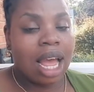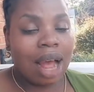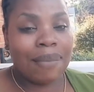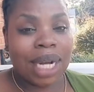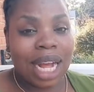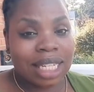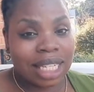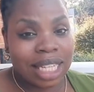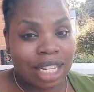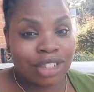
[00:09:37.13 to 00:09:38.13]
And because
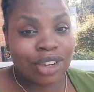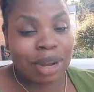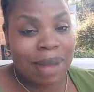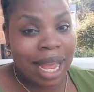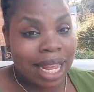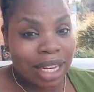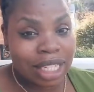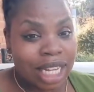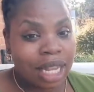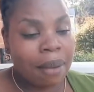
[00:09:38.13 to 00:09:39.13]
this has drained my
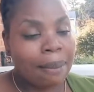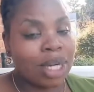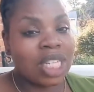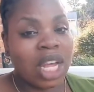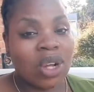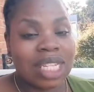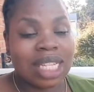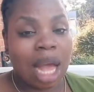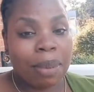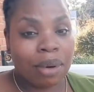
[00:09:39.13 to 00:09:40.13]
energy, I'm just going to
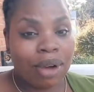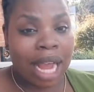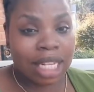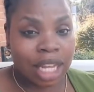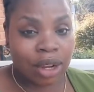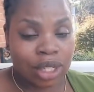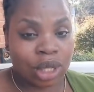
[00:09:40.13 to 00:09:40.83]
stop right here.